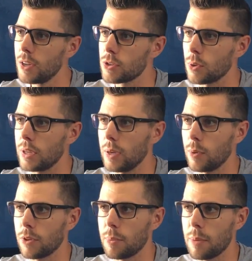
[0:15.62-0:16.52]
So deal
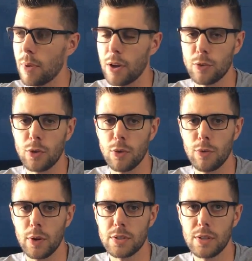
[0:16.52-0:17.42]
with my monotone
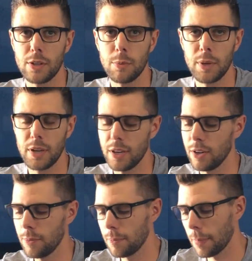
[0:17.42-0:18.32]
voice a little bit
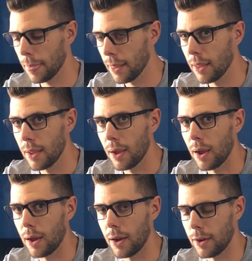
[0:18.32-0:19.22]
here.
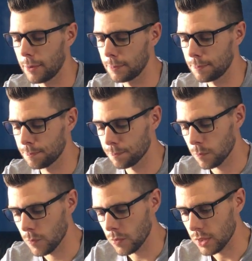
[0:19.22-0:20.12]
One
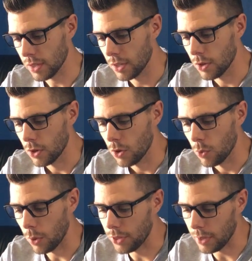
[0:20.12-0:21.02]

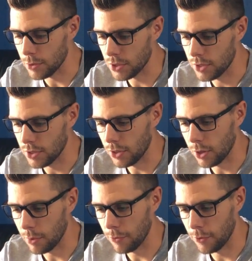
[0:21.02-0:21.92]
thing I'm just going to start
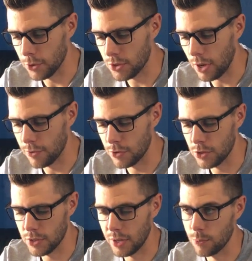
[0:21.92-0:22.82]
talking about first off is
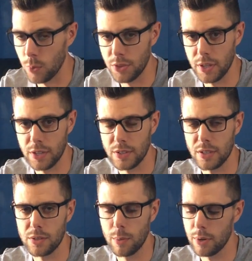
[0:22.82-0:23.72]
just like what the
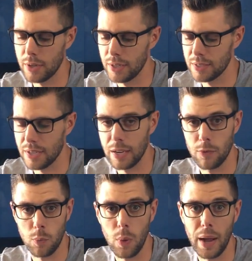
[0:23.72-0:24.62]
accessory work is and kind
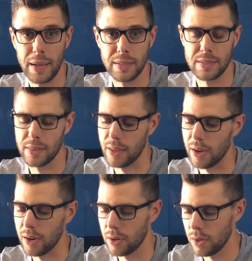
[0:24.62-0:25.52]
of why it's
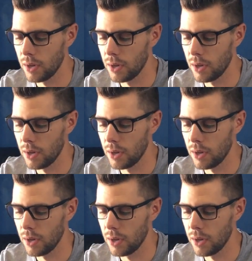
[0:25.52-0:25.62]
there.